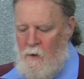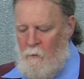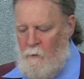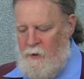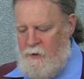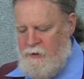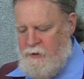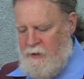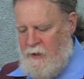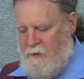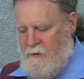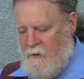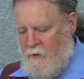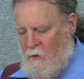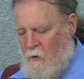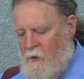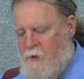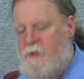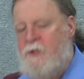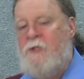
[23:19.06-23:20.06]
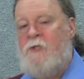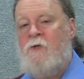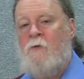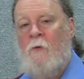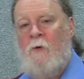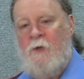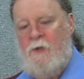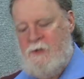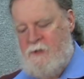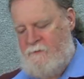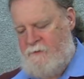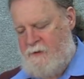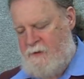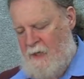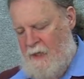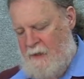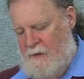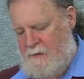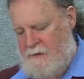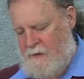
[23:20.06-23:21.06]
which, in the cautious words of
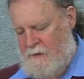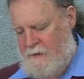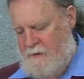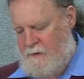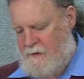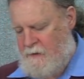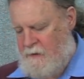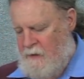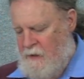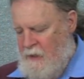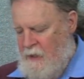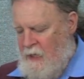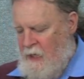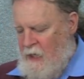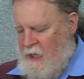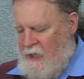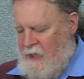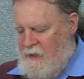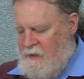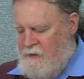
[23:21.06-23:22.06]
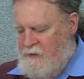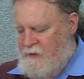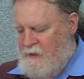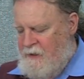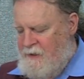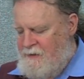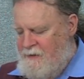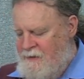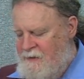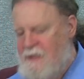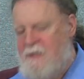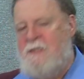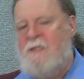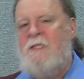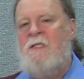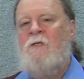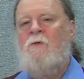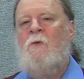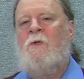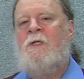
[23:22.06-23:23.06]
scientists, is
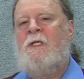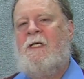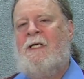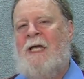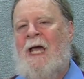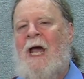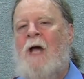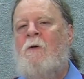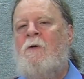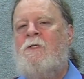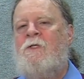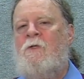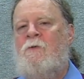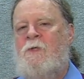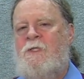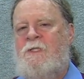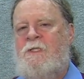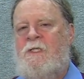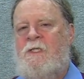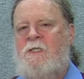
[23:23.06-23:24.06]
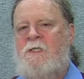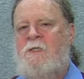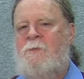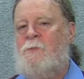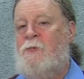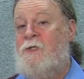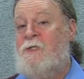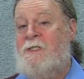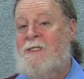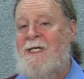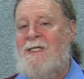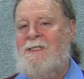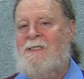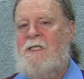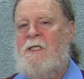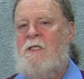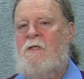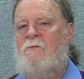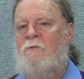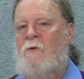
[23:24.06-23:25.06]
consistent with the characteristics
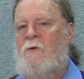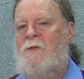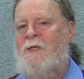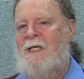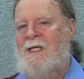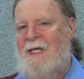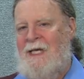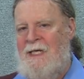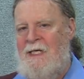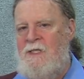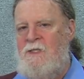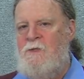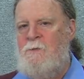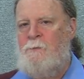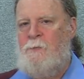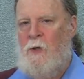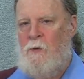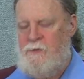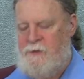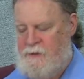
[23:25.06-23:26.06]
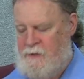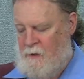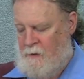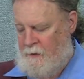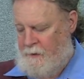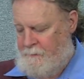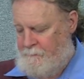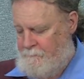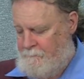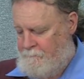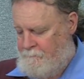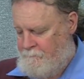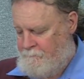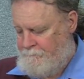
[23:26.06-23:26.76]
predicted for the Higgs boson.